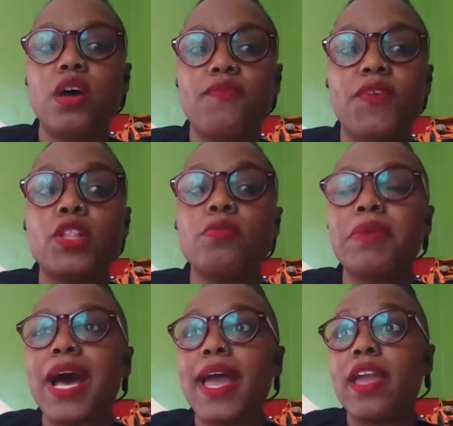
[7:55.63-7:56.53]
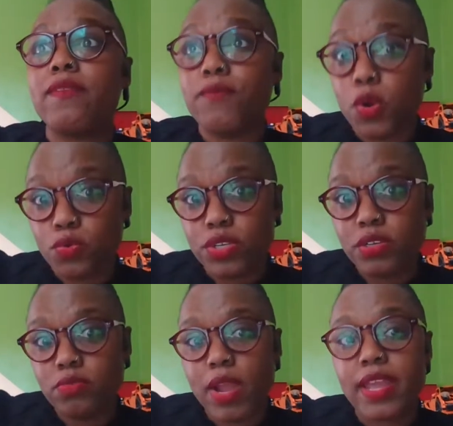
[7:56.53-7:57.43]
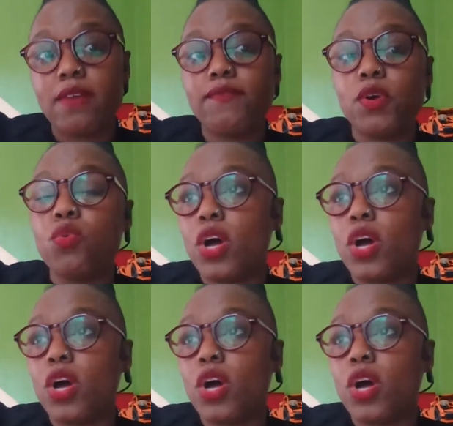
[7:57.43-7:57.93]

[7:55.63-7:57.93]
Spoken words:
followed by a vote, right? A vote